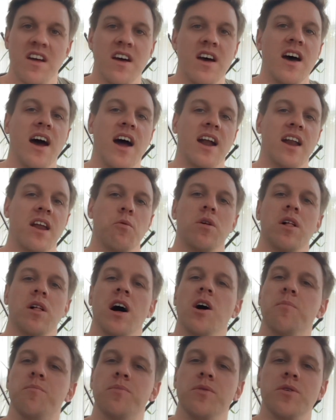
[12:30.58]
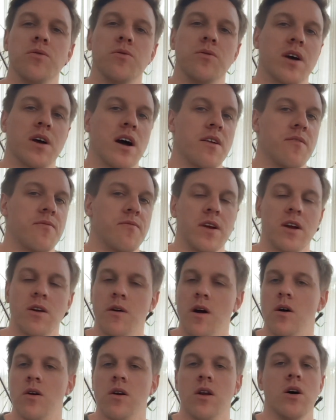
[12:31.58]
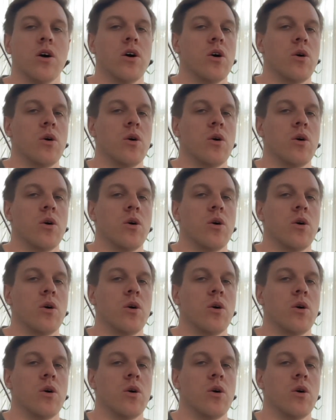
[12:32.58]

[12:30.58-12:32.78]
and it will help you kind of figure out